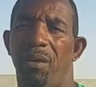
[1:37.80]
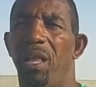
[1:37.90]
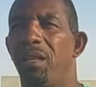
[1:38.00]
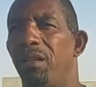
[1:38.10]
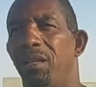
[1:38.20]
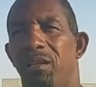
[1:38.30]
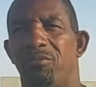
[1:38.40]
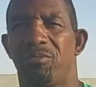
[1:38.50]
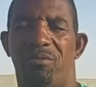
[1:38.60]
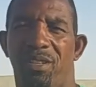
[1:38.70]
Well,
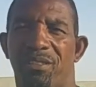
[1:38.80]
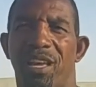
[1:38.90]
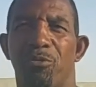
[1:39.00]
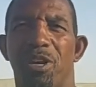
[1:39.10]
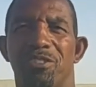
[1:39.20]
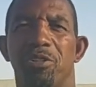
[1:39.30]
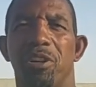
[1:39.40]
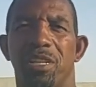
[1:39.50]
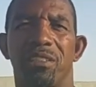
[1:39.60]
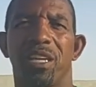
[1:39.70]
he's had one
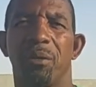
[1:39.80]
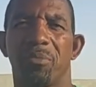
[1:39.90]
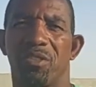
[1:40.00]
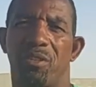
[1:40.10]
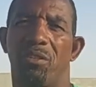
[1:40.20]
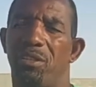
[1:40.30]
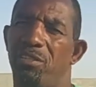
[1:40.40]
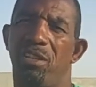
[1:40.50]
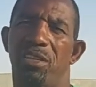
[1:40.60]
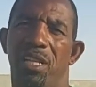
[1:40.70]
score in this game, so
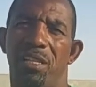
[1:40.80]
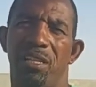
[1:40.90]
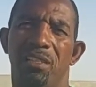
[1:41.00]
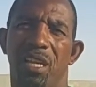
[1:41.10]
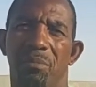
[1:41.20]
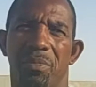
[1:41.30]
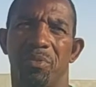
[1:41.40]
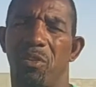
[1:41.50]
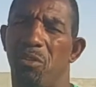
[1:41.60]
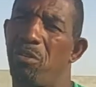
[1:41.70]
he's done that in this game.
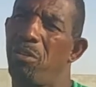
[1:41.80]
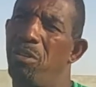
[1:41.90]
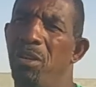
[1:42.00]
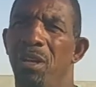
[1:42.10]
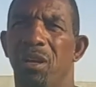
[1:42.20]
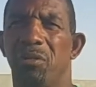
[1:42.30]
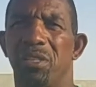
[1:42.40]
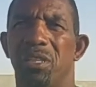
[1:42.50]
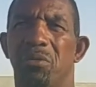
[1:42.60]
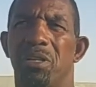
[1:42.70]
So
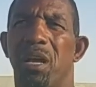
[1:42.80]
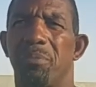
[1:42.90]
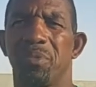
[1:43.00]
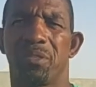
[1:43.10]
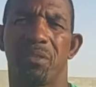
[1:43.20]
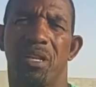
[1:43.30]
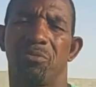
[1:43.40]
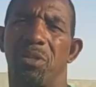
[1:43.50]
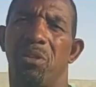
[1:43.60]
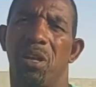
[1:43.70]
we see what happens
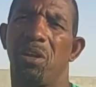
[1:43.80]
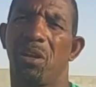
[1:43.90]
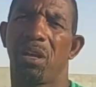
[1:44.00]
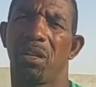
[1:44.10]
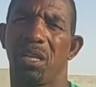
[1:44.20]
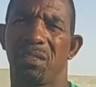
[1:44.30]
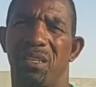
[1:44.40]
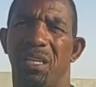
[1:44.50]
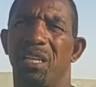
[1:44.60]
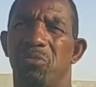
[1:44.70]
as we go along. I think
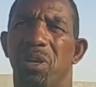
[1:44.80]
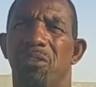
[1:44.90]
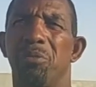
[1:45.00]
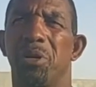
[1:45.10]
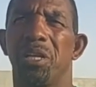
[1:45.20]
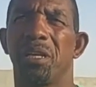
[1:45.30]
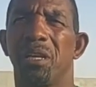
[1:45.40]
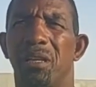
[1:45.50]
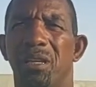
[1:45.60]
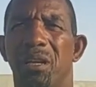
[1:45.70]
it's a case where
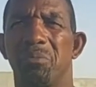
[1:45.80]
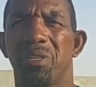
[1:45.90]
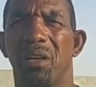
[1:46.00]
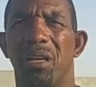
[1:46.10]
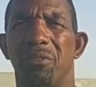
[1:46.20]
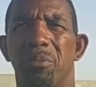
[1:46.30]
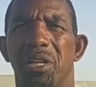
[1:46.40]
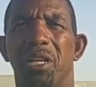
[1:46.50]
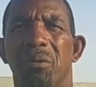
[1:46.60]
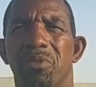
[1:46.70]
everybody comes
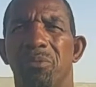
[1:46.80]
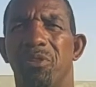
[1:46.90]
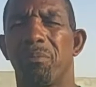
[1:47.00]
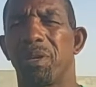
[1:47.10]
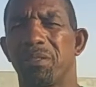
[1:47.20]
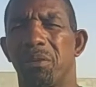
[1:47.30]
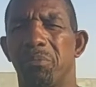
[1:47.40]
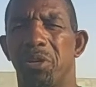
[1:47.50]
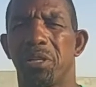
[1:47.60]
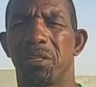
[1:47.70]
up trump at
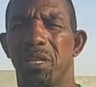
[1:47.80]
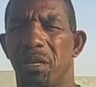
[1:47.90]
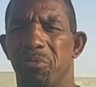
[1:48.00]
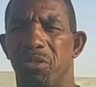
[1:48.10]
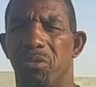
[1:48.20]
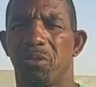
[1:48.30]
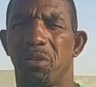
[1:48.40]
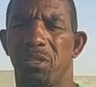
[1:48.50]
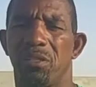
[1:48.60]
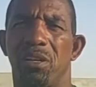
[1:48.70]
some point in time. So
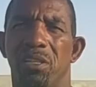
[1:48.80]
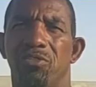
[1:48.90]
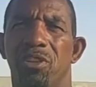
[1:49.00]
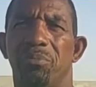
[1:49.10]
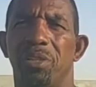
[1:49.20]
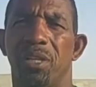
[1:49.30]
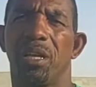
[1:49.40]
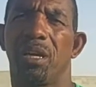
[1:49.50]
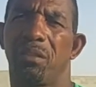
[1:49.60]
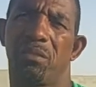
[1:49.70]
he's done his job
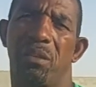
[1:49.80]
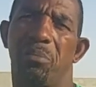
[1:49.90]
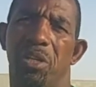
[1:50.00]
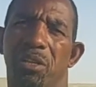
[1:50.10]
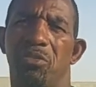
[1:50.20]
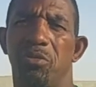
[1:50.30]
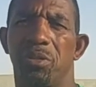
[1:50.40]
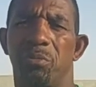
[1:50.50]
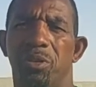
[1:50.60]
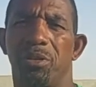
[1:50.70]
today, and somebody has to
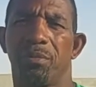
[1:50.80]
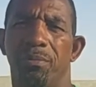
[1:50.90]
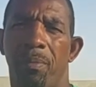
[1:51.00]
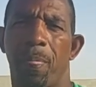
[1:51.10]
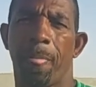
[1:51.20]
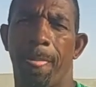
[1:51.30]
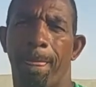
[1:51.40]
do it tomorrow.